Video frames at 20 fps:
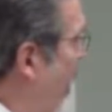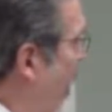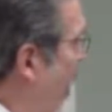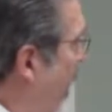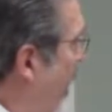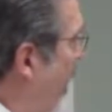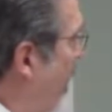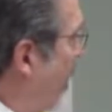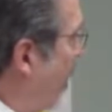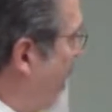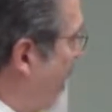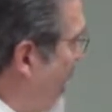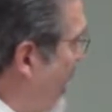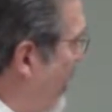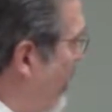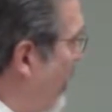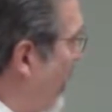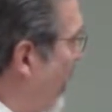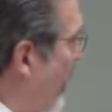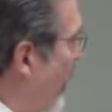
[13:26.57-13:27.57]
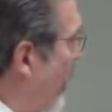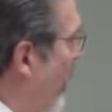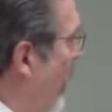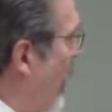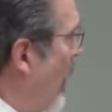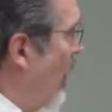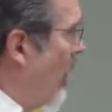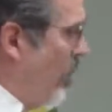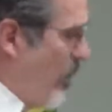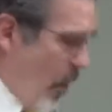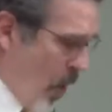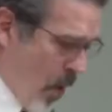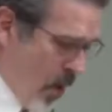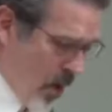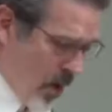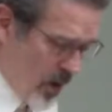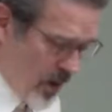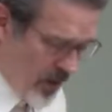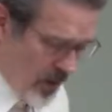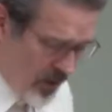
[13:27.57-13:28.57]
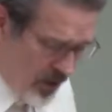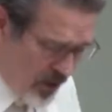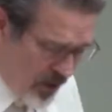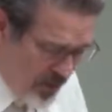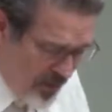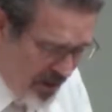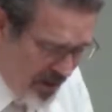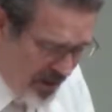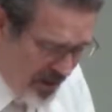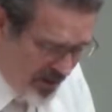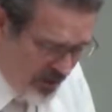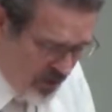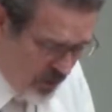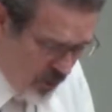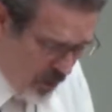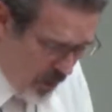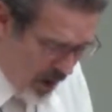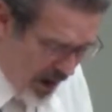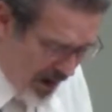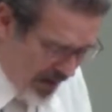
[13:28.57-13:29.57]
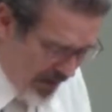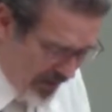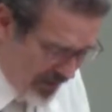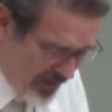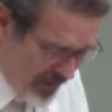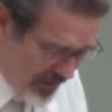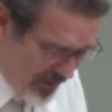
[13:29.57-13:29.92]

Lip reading: in a deeper, more committed way.